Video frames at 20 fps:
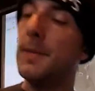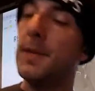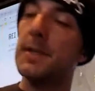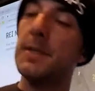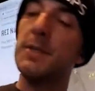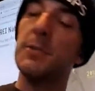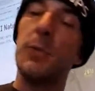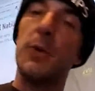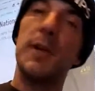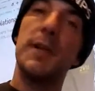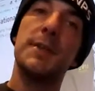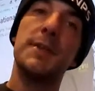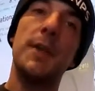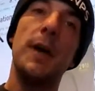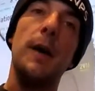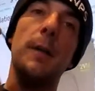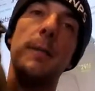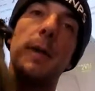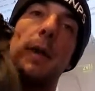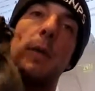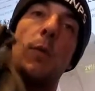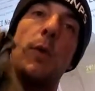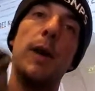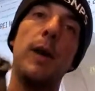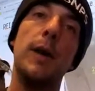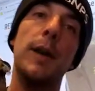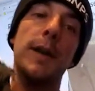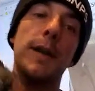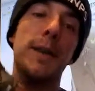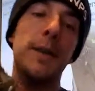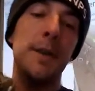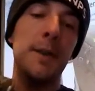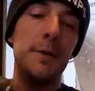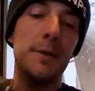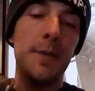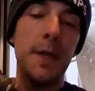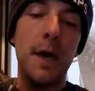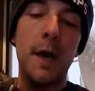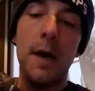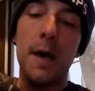This is what you saw me wearing in
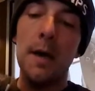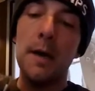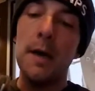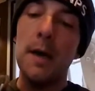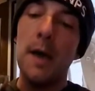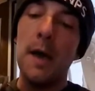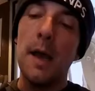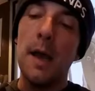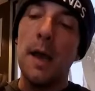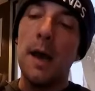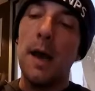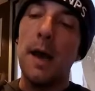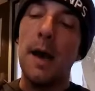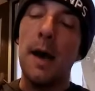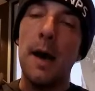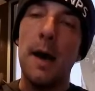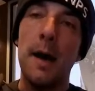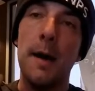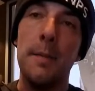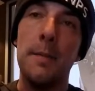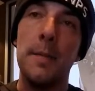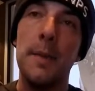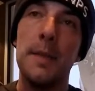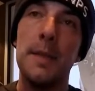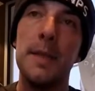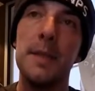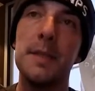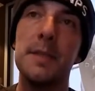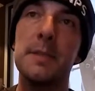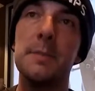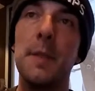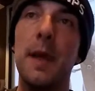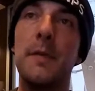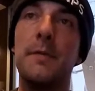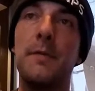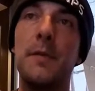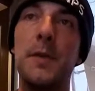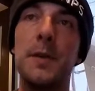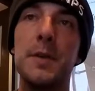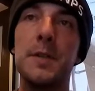Utah. This is
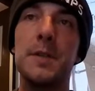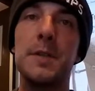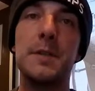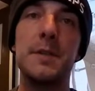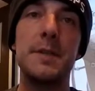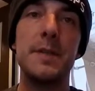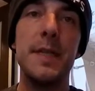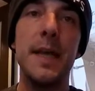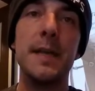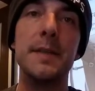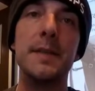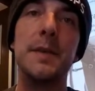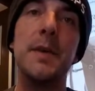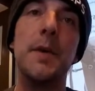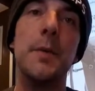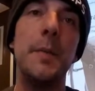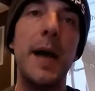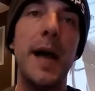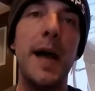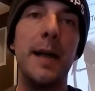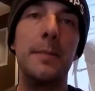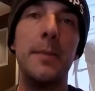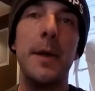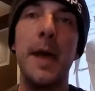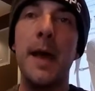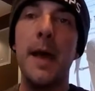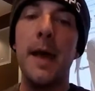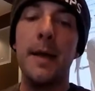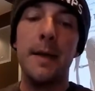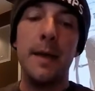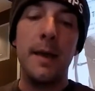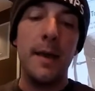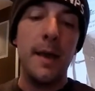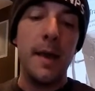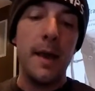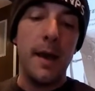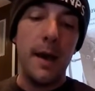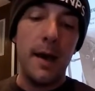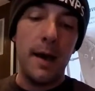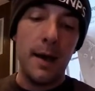my first technical backpack.
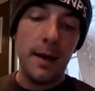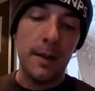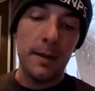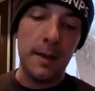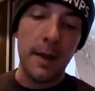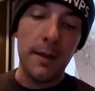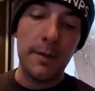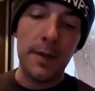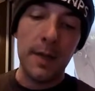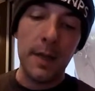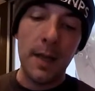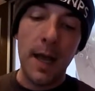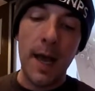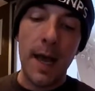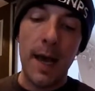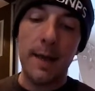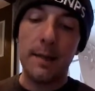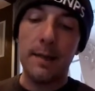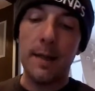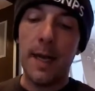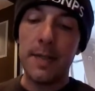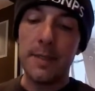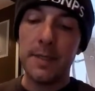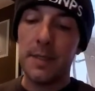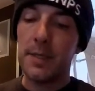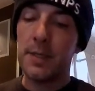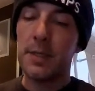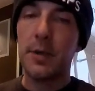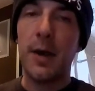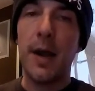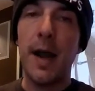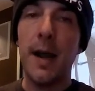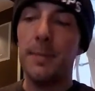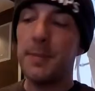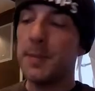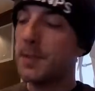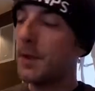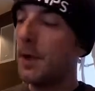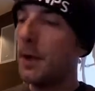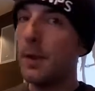Love it a lot. Lots of
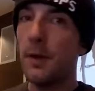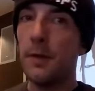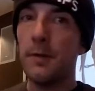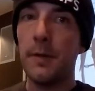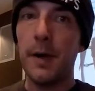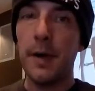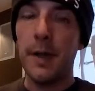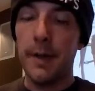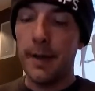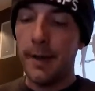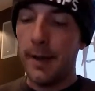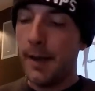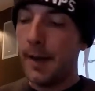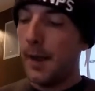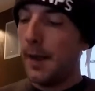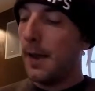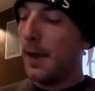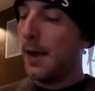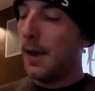straps all over it.